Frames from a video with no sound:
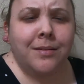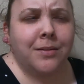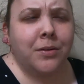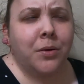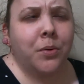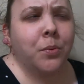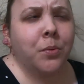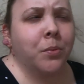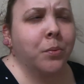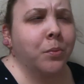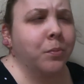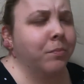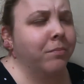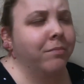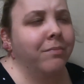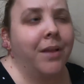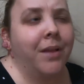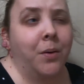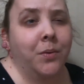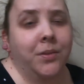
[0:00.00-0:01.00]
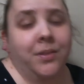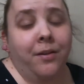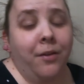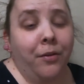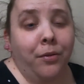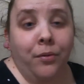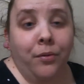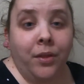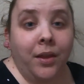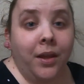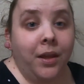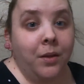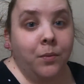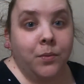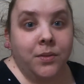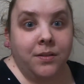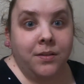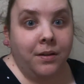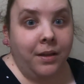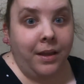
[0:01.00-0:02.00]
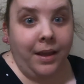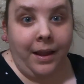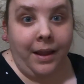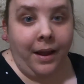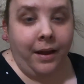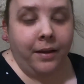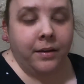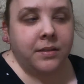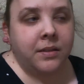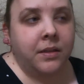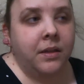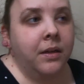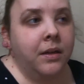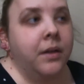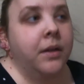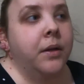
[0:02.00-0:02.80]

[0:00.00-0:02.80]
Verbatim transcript: So that was another thing he was looking at.